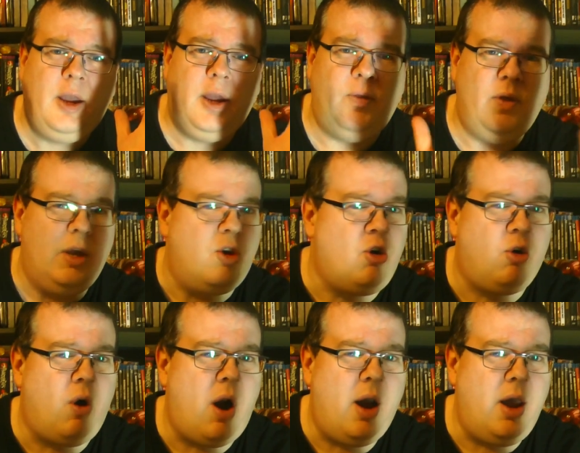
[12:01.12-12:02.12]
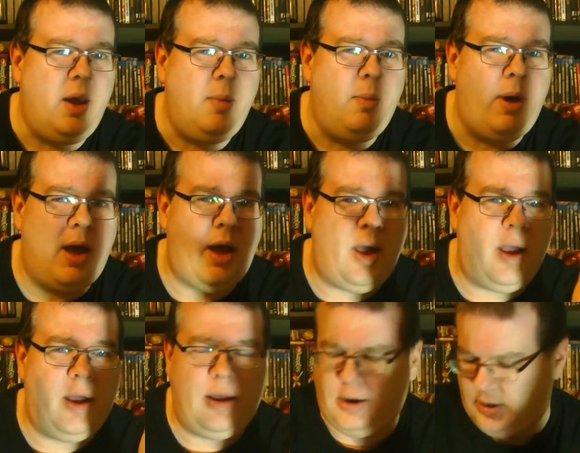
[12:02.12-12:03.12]
in the crime
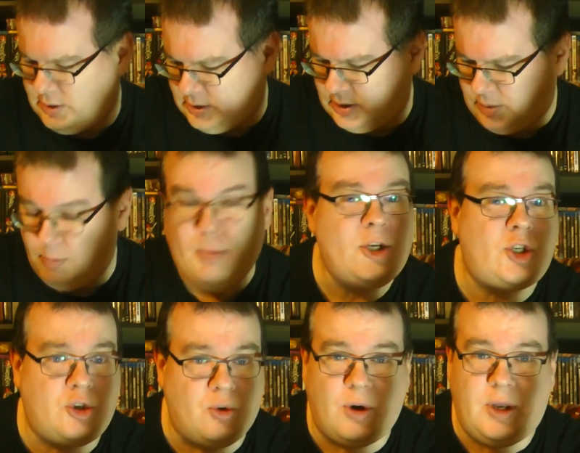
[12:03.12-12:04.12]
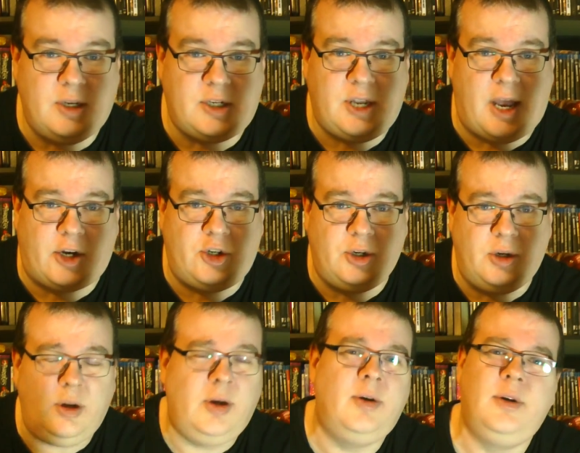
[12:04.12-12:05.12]
and mystery
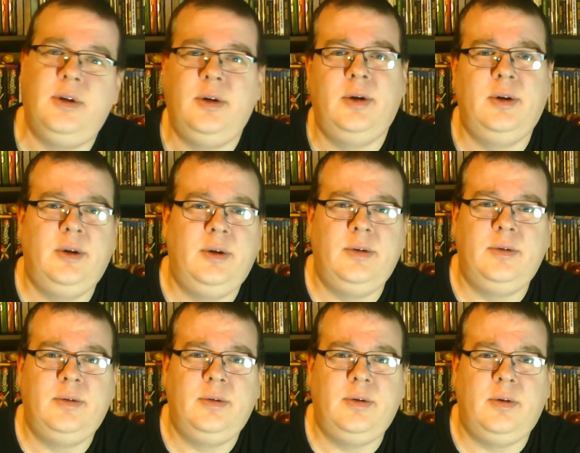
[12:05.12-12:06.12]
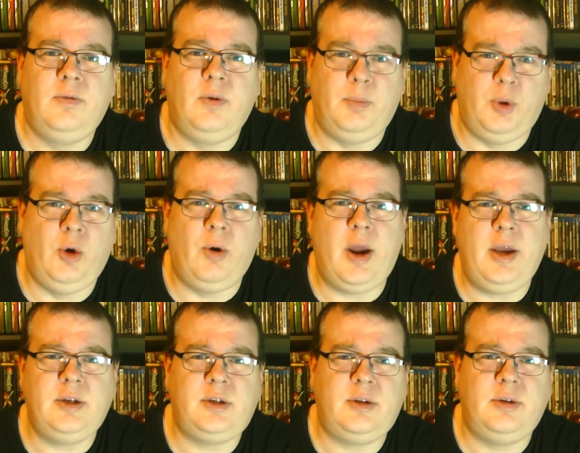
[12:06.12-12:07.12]
section for the
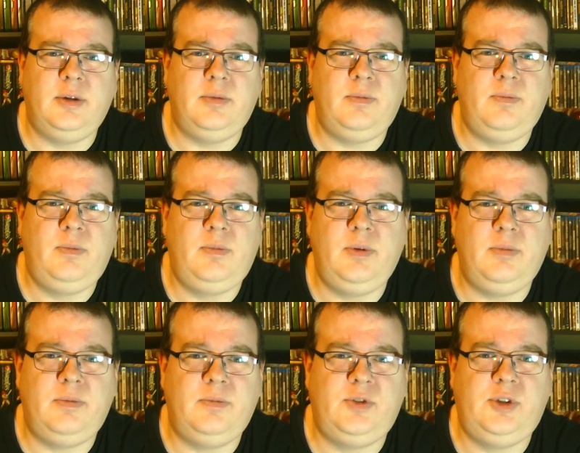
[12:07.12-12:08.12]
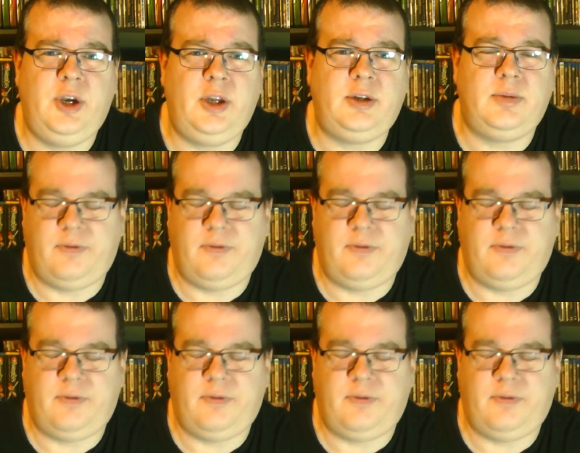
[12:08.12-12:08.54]
Blu-rays and shit.